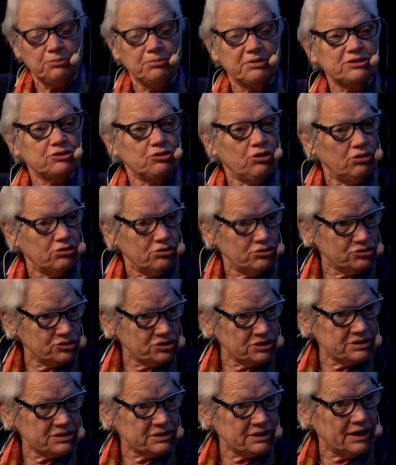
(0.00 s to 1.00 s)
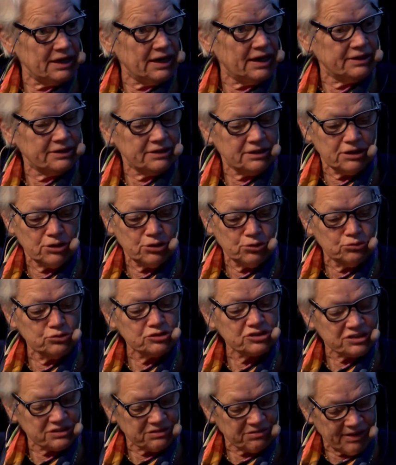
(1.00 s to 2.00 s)
hematologist, and he
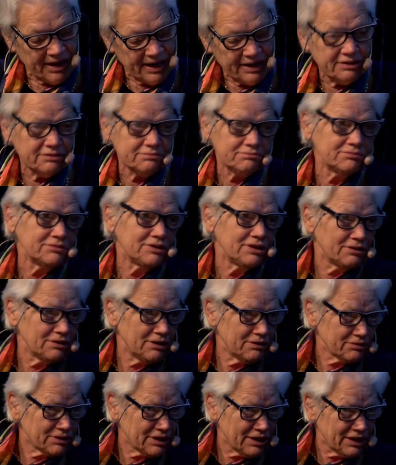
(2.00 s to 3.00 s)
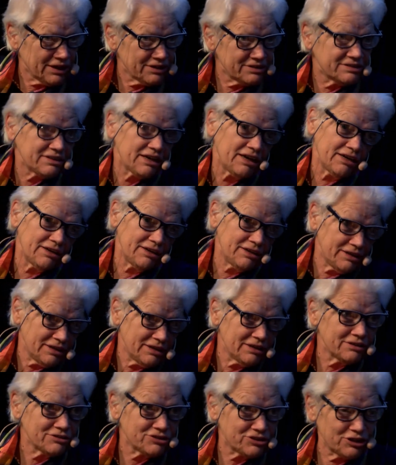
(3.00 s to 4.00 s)
was trained, can I say,
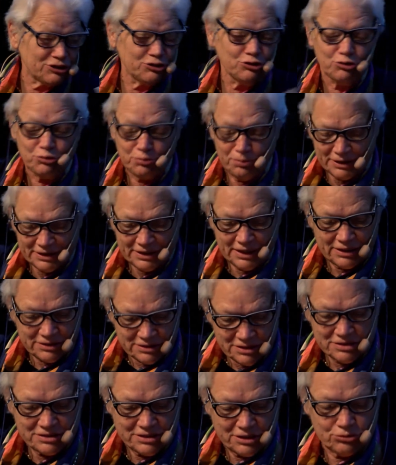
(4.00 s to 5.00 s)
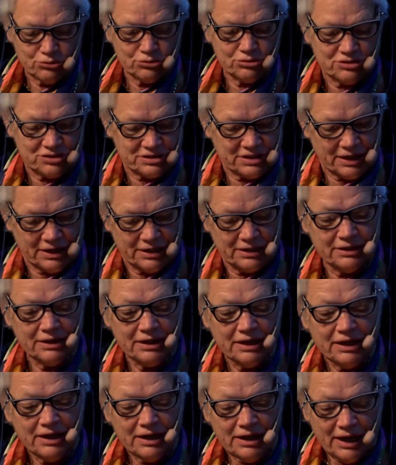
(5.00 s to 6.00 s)
years ago, but that is a good sign,
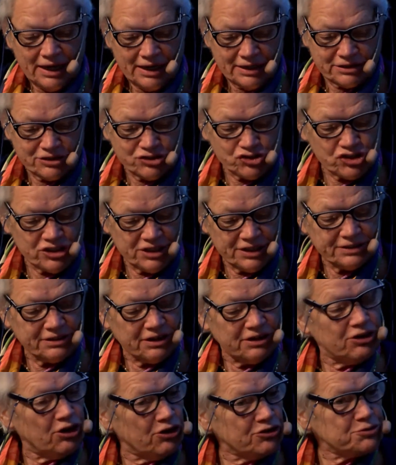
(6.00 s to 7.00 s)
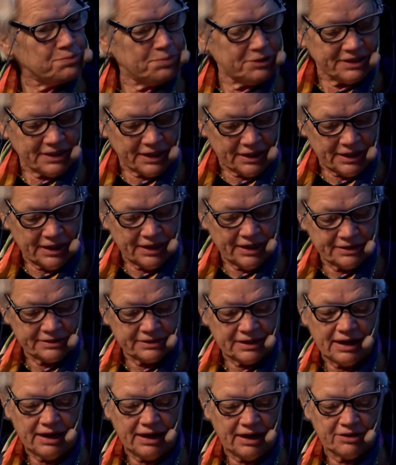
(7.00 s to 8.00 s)
at Children's Hospital at
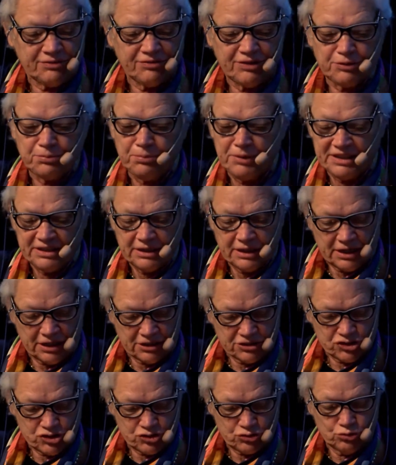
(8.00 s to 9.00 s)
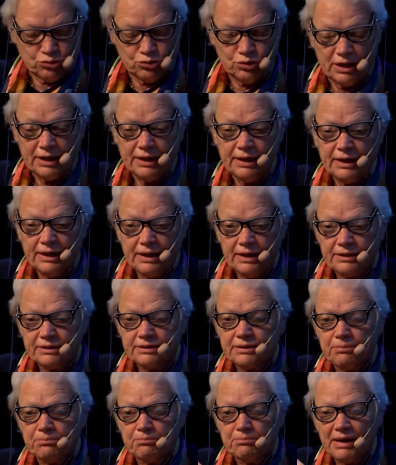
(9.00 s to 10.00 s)
the Harvard Medical School.
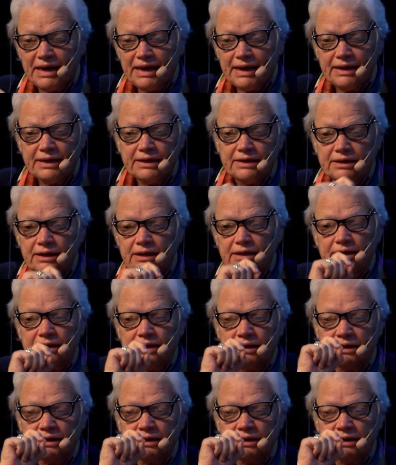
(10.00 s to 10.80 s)
The main